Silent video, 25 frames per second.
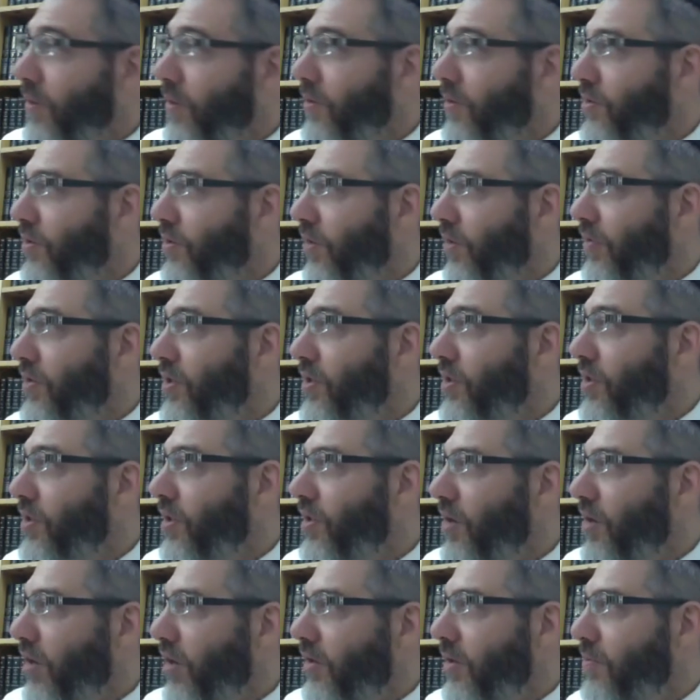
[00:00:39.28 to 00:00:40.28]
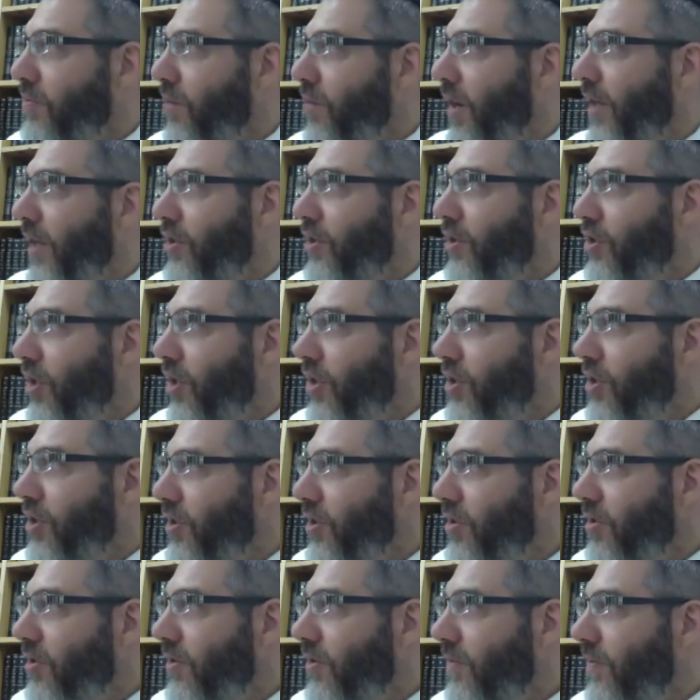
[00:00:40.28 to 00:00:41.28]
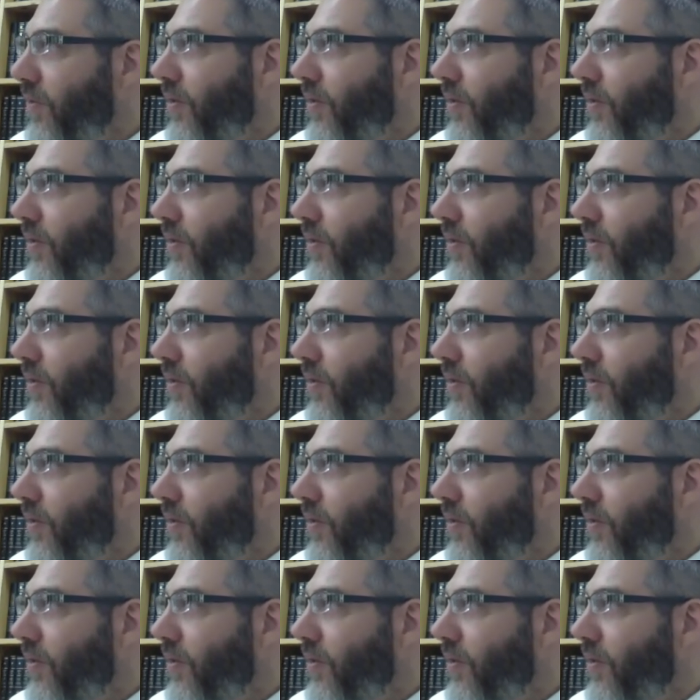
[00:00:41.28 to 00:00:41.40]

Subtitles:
whole service is conducted by the judges,